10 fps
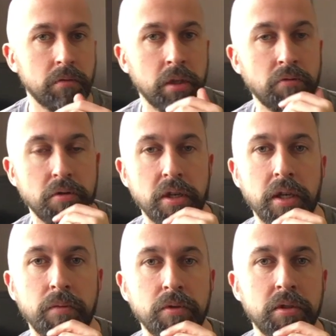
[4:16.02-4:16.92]
degree
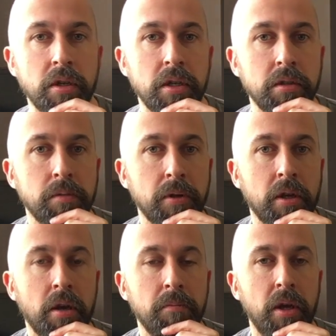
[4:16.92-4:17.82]
and was studying to
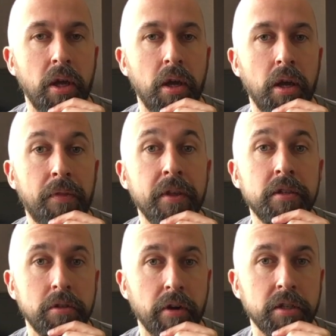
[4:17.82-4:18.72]
become a
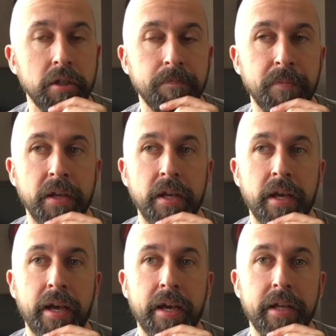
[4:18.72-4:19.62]
theatre director.
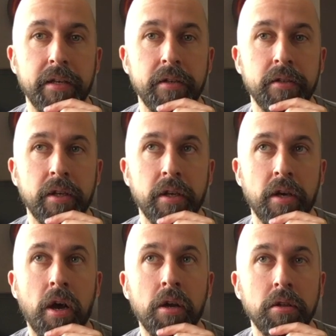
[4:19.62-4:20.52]
And
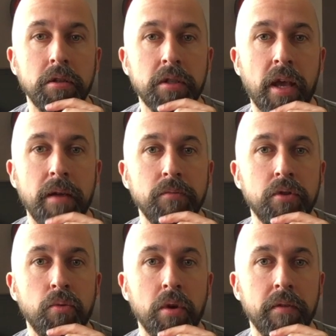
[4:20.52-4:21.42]
Arnold came
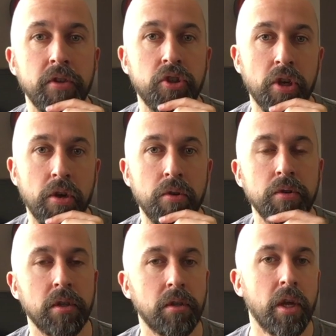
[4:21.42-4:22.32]
to one of his
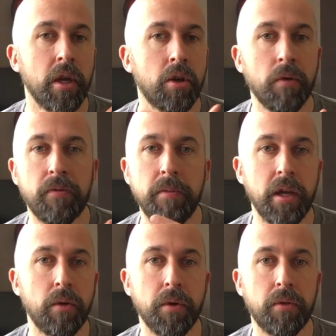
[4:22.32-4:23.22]
shows and got
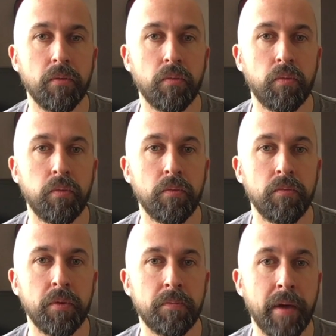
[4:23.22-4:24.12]
familiar with
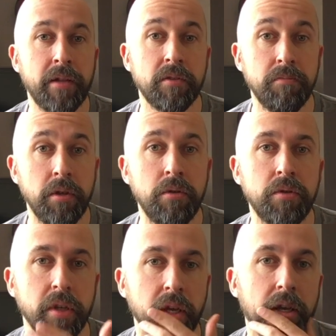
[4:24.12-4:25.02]
Ben's
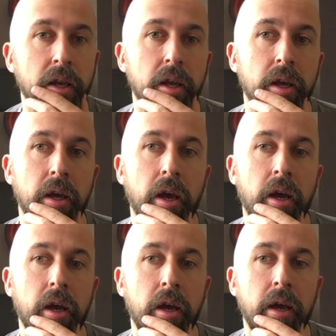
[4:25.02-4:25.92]
music,
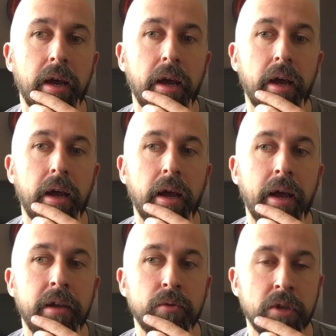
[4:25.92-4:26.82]

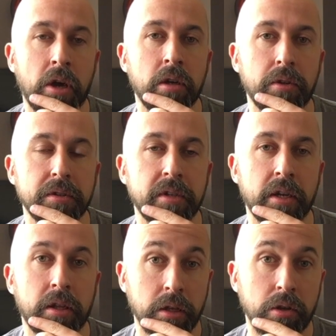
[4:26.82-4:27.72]
and it was Arnold that said,
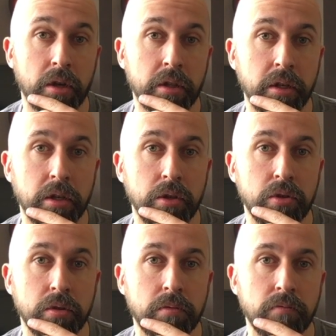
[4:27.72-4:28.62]
I think you
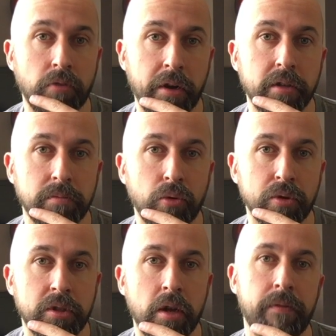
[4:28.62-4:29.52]
should write more
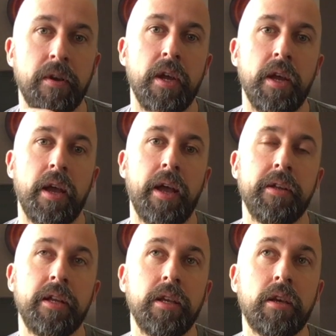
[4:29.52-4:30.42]
stuff. And
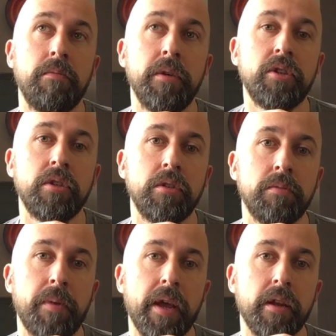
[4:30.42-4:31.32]
he
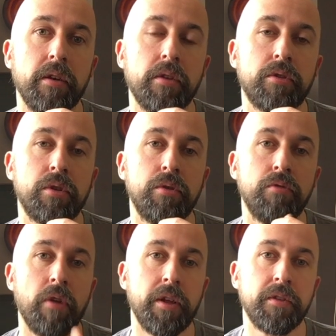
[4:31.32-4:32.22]
commissioned Ben to
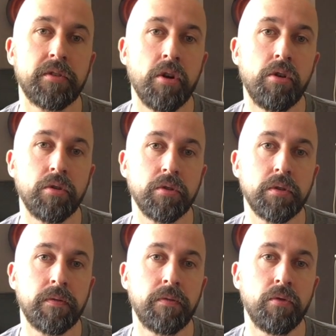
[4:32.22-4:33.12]
write the
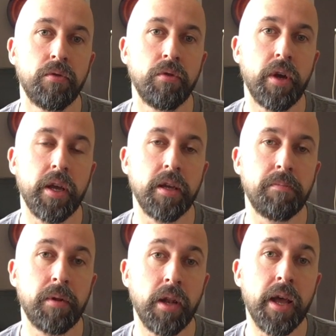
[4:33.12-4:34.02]
songs for a
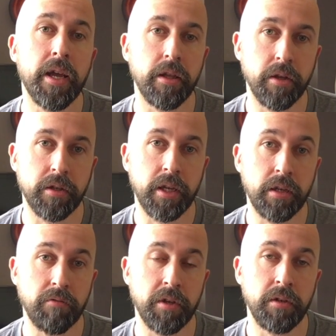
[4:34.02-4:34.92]
play that
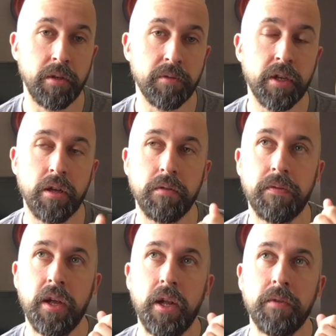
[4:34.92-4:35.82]
he'd written himself.
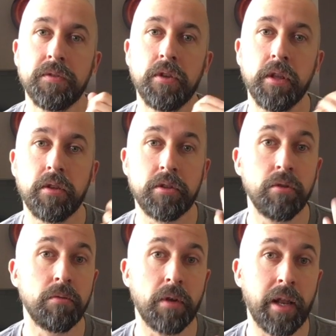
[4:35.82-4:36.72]
So that the two
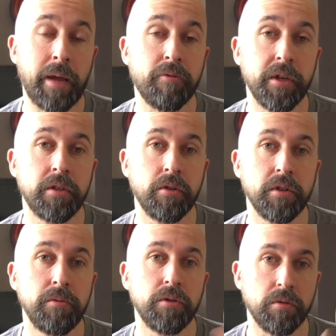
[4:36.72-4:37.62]
of them collaborated on
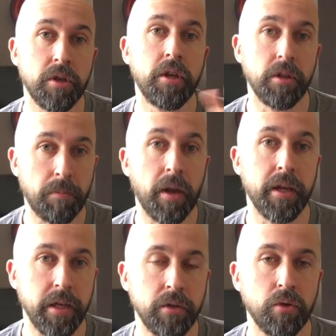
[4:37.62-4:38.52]
this musical, turning the
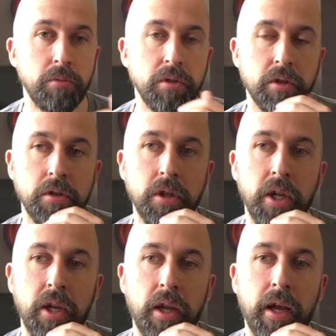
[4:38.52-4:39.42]
play into a musical.
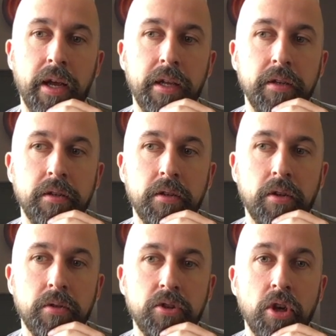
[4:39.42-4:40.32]
And
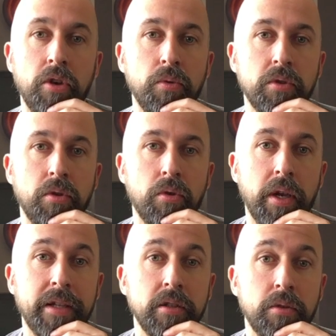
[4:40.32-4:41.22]
the show was called
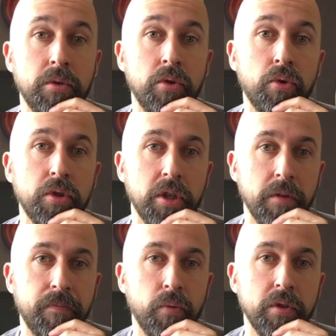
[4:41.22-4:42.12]
Letter to a Daughter,
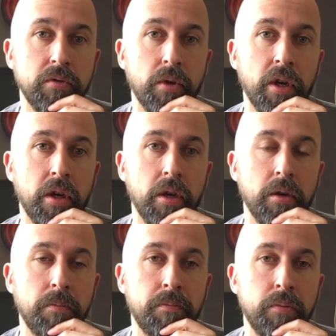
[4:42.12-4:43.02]
which
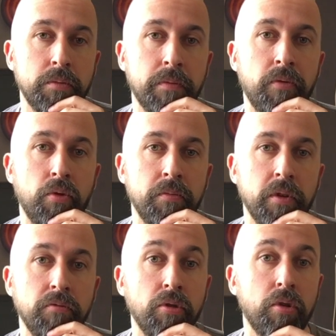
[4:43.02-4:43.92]
was performed at
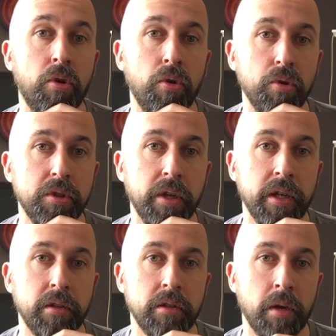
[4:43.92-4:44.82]
the Royal Court
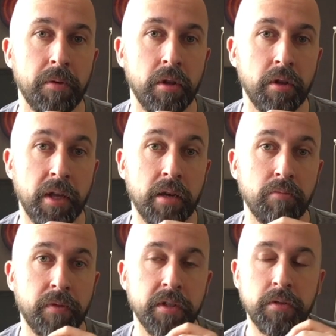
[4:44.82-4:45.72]
and up at the
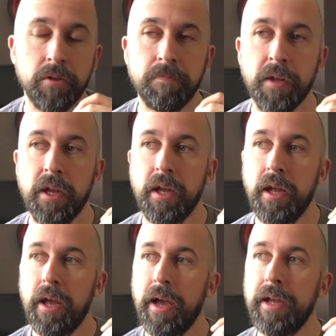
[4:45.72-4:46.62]
Edinburgh Festival.
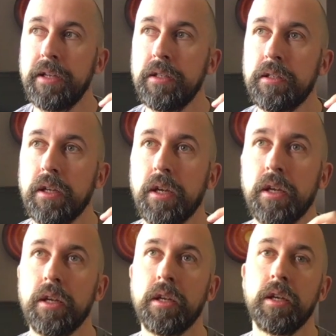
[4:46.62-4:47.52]
And
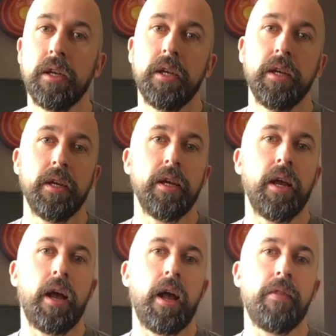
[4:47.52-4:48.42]
that
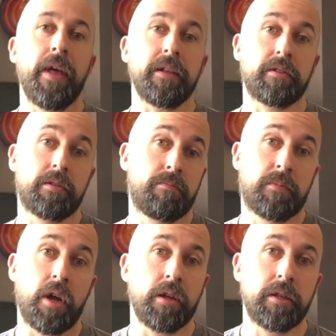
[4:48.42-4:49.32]

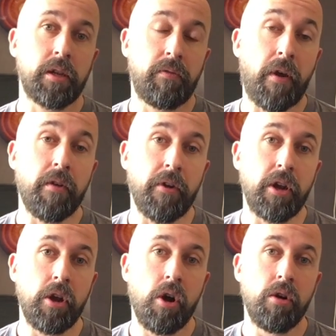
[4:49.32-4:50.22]
started a very, very
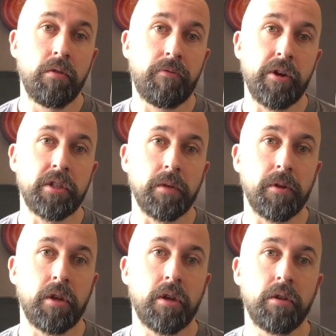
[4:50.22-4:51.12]
long friendship,
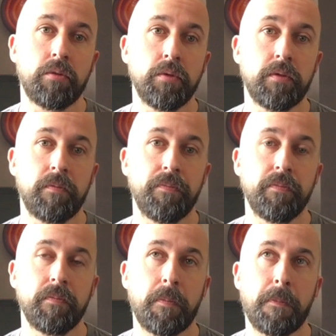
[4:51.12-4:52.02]
and Arnold was
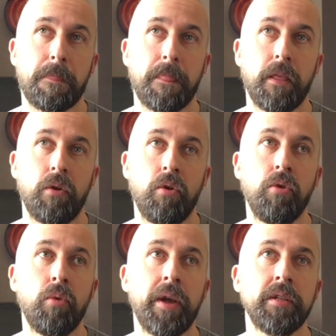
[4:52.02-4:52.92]

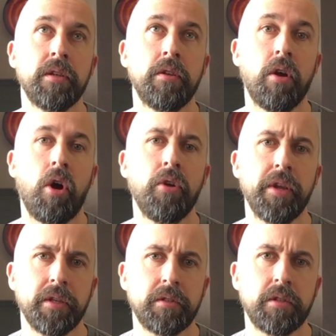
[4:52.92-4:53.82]
always an
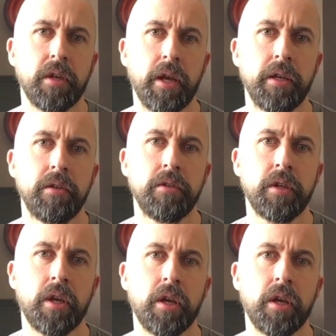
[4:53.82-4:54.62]
honest and